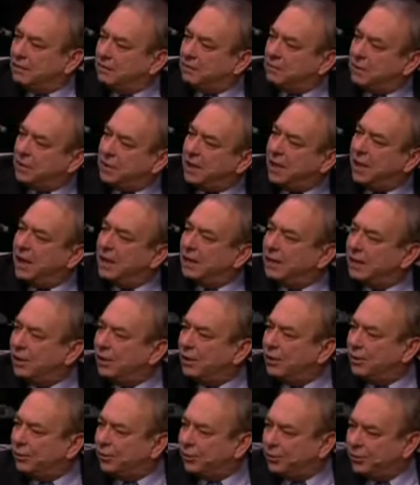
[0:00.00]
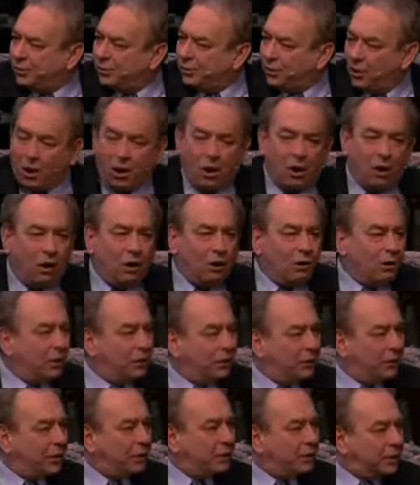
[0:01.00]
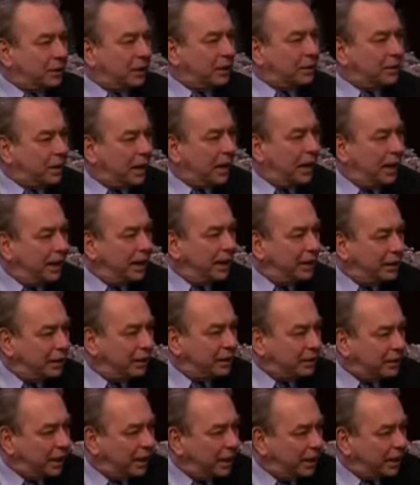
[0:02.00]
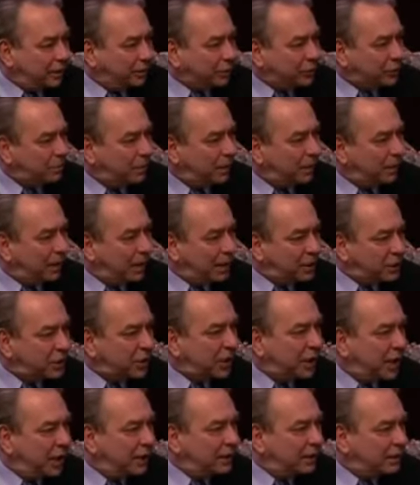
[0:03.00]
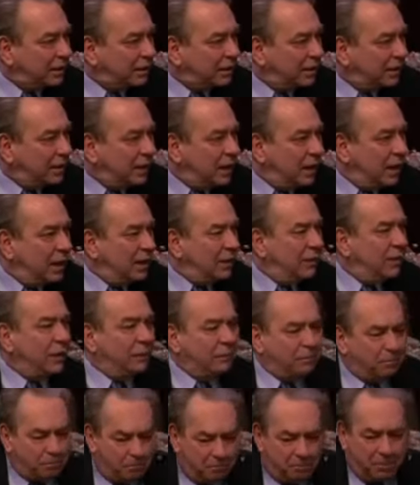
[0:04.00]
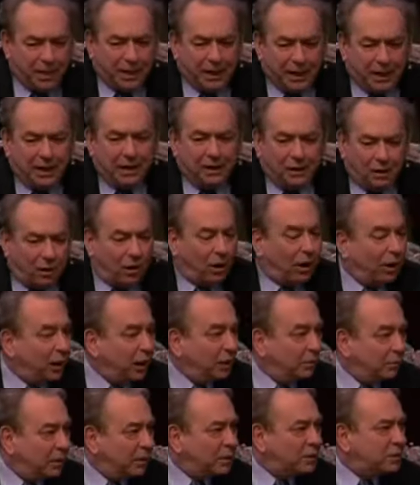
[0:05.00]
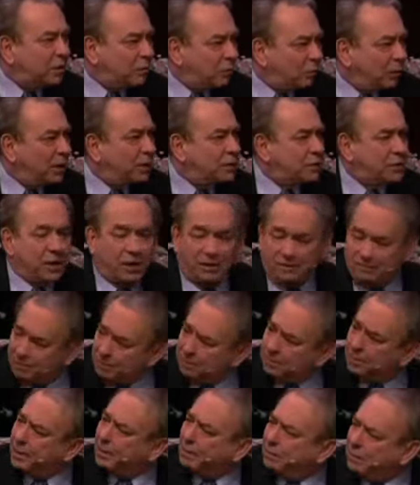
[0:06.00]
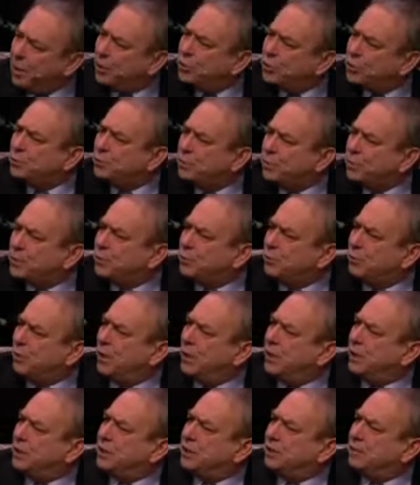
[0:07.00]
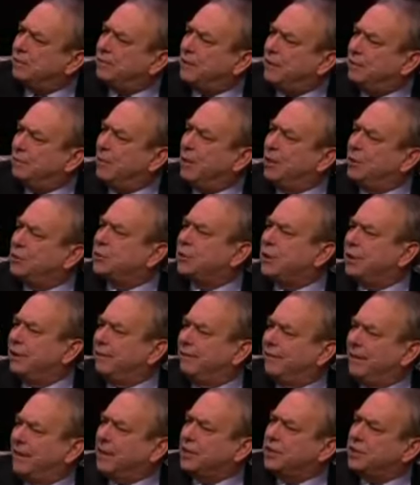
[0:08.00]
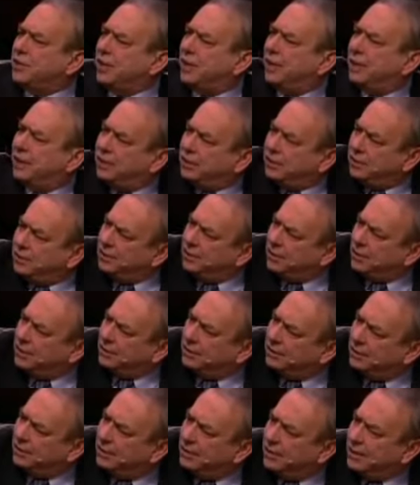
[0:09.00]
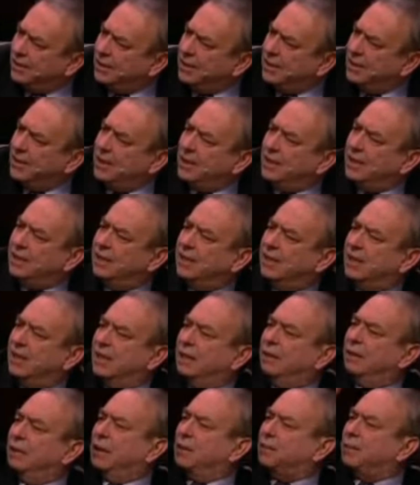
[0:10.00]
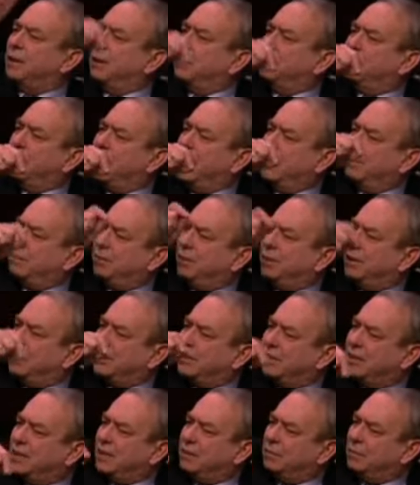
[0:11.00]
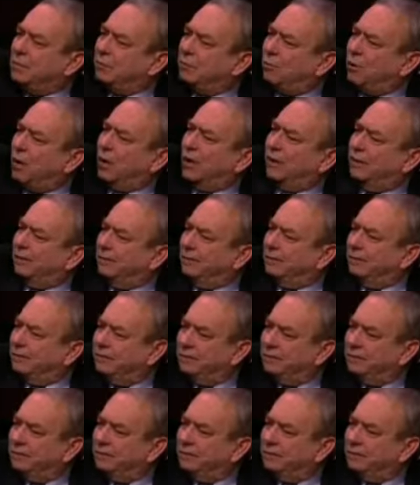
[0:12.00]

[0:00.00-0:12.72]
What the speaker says: We can't go through all of the tiny details, but let's get the big arguments, the ones that have been most persuasive and most convincing to you. And I went up to the blackboard and I said, number one,